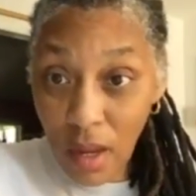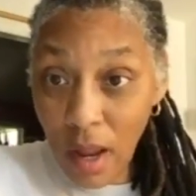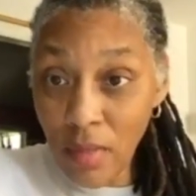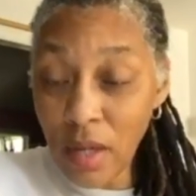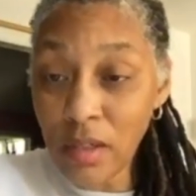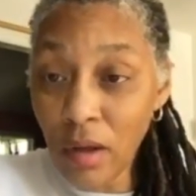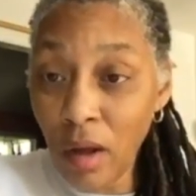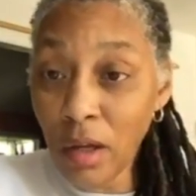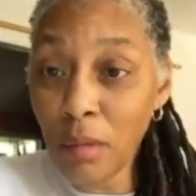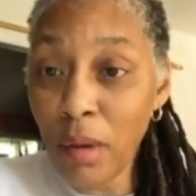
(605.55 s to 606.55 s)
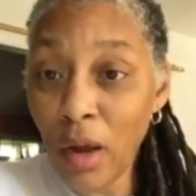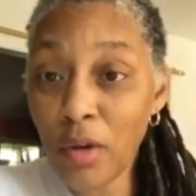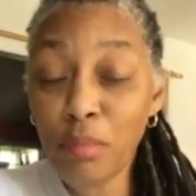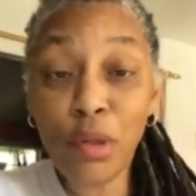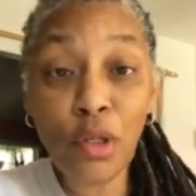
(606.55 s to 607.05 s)
And it's all
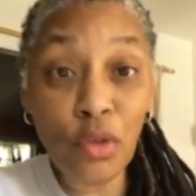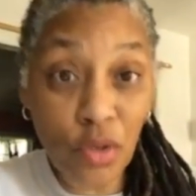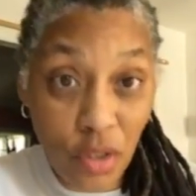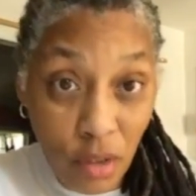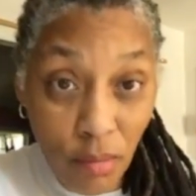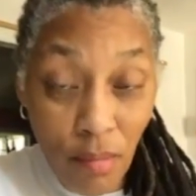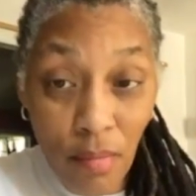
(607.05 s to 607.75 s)
about pollution